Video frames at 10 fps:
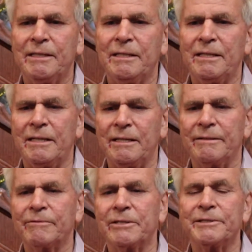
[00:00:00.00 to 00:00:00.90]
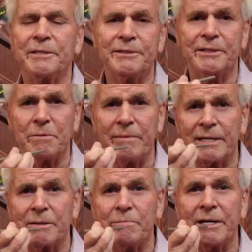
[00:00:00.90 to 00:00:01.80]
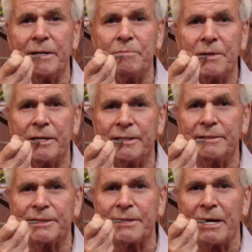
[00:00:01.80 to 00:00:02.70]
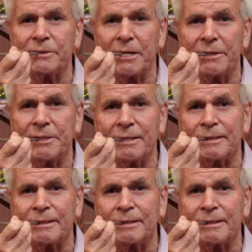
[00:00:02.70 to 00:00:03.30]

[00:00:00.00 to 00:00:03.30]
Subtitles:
And of course, this is a metal pipe, and it sounds like this.